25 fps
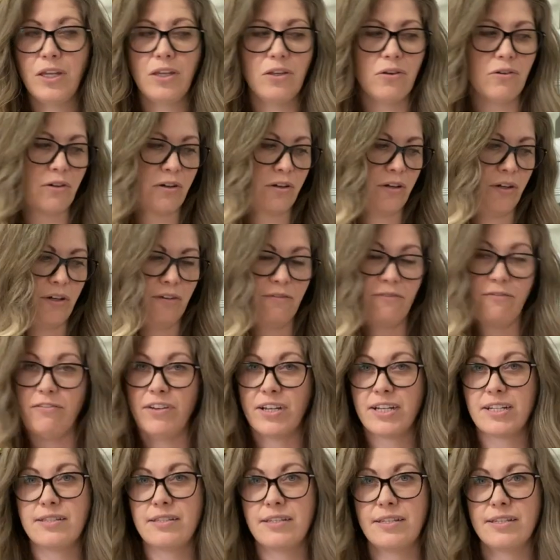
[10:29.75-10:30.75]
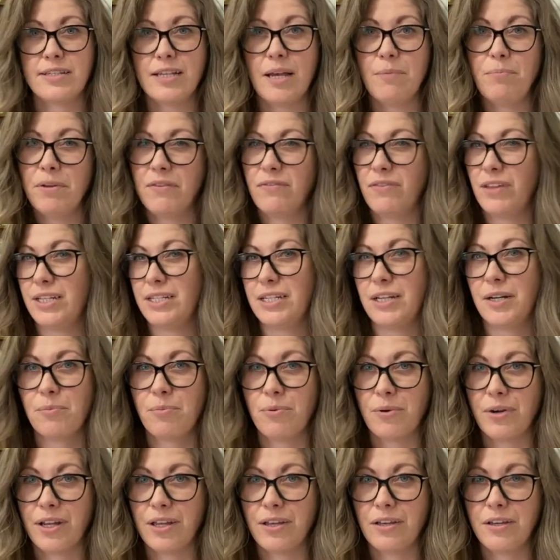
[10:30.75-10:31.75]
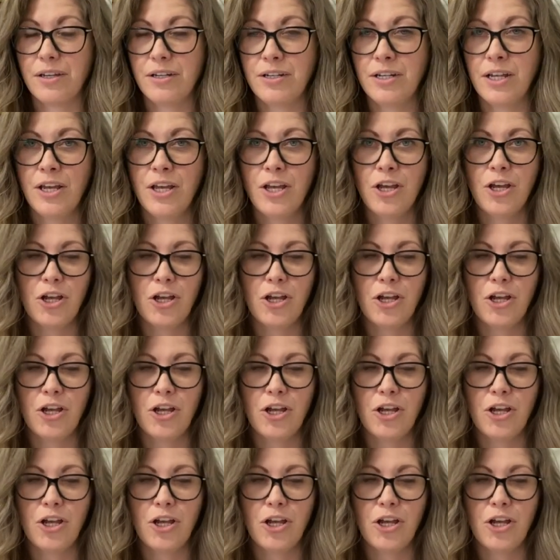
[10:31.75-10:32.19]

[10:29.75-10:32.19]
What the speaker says: You could fix this up if they did a pretty good